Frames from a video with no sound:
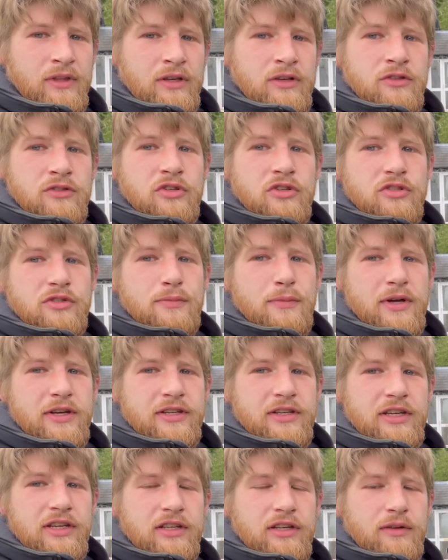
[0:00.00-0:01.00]
So it's
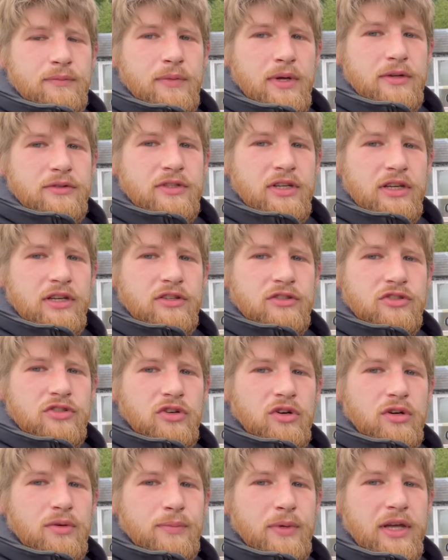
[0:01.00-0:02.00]
Monday and I'm now taking
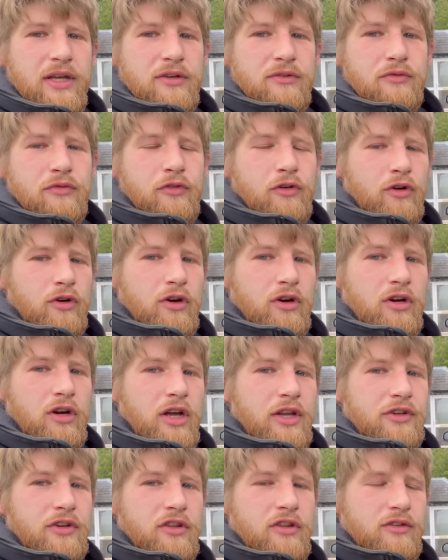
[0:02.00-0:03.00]
Storm in for
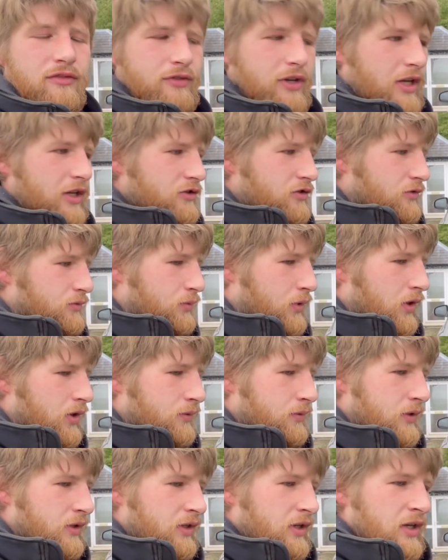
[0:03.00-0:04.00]
another vet's
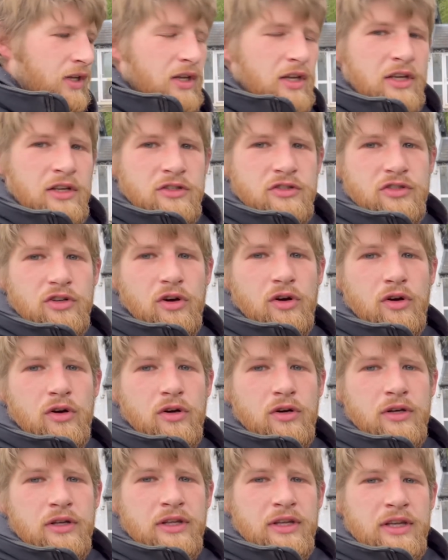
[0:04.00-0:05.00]
appointment.
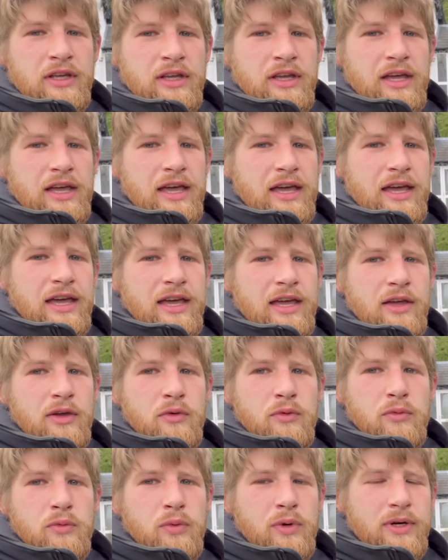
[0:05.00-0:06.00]
So
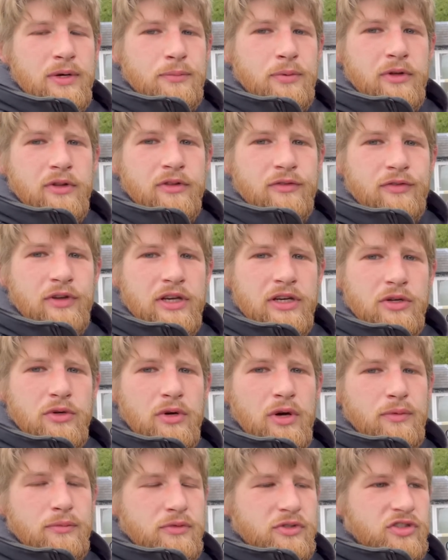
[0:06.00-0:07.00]
when I put the
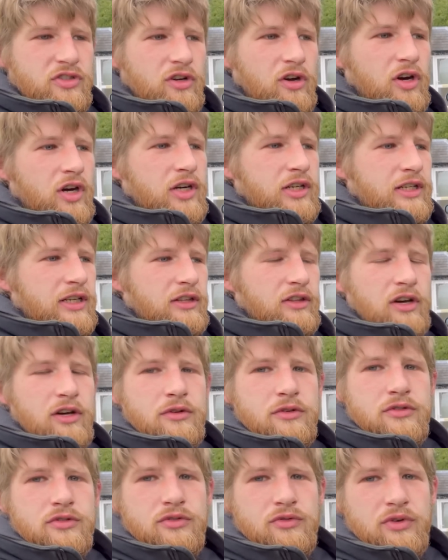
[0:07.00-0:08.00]
video up on Saturday, that
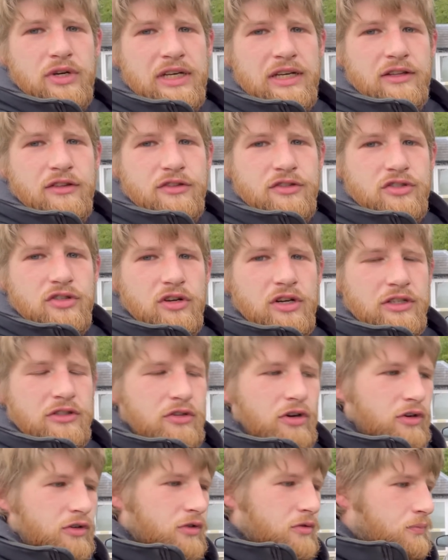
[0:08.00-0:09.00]
was really the sort of
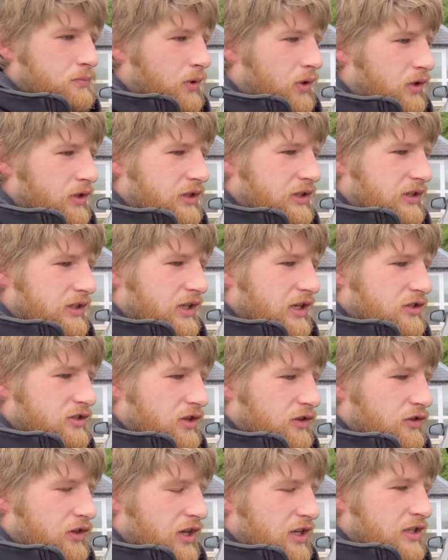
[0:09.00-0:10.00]
turning point in this,
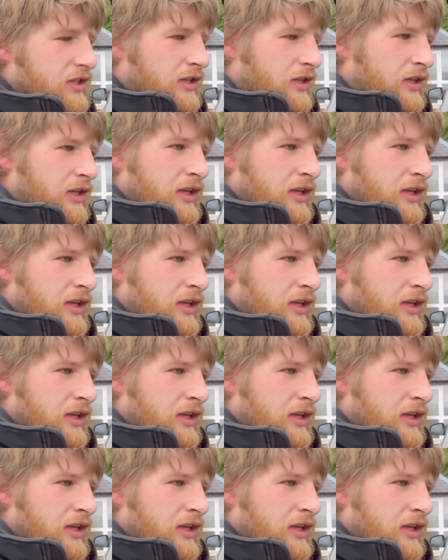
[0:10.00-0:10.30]
I think.